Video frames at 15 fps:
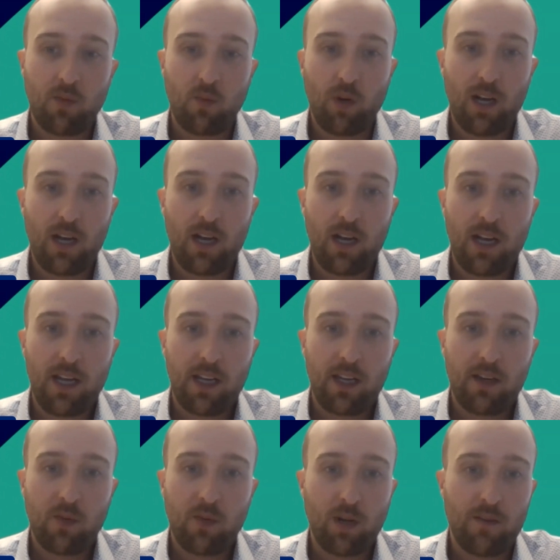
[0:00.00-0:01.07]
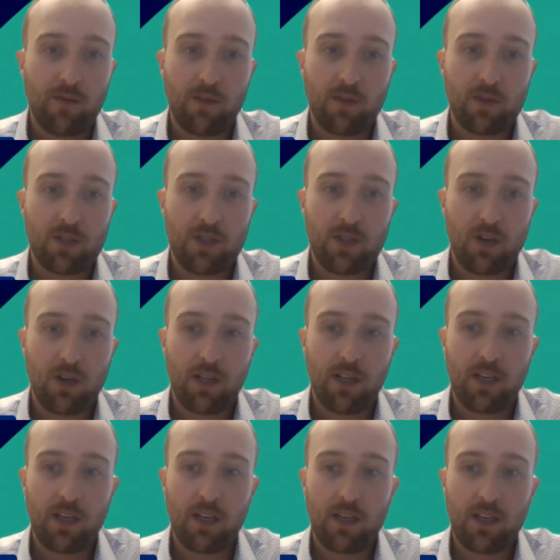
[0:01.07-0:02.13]
when I first
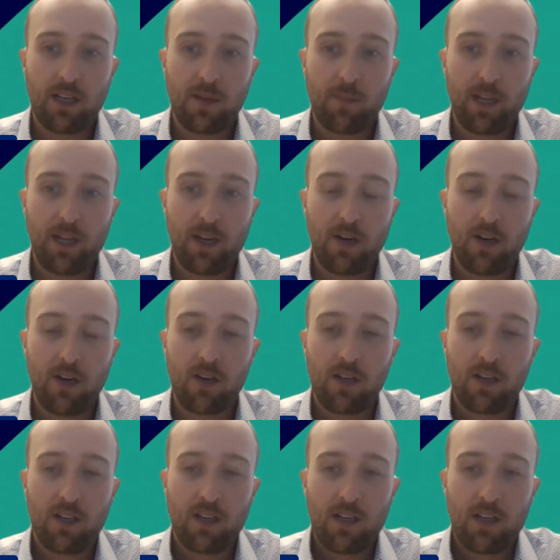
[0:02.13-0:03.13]
started at Banner,